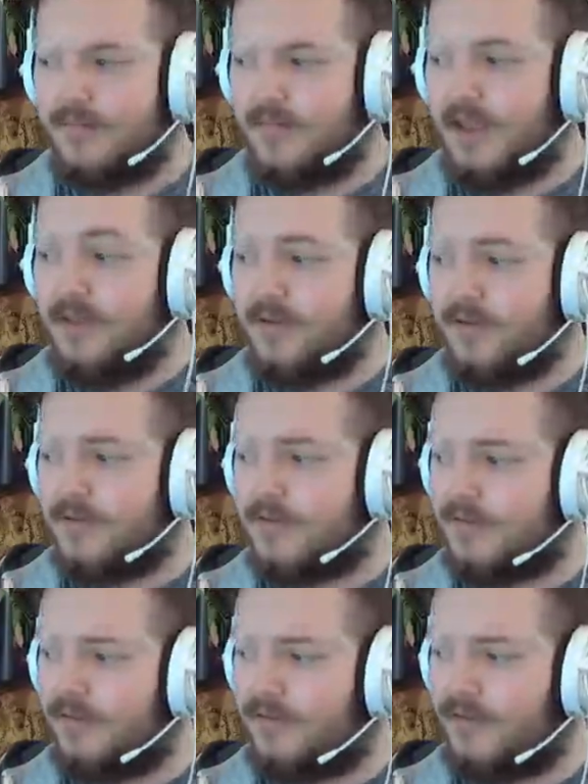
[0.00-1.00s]
anyways,
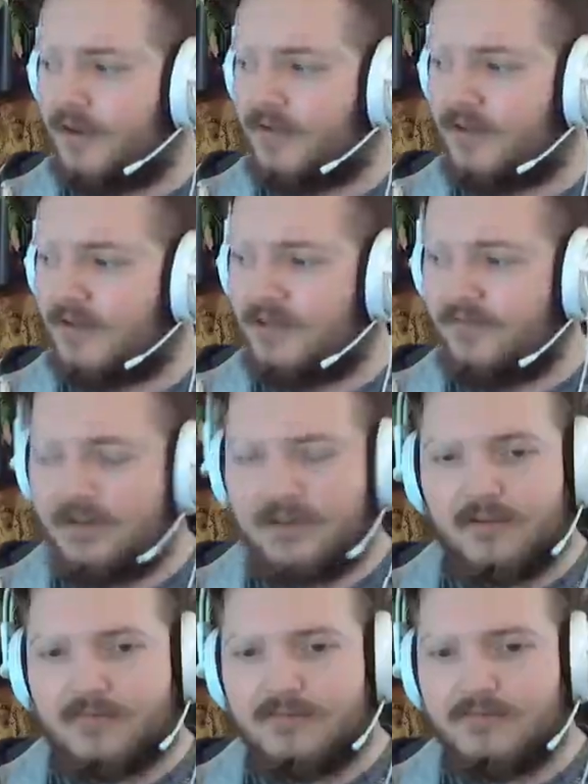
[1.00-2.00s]
if you guys like the video,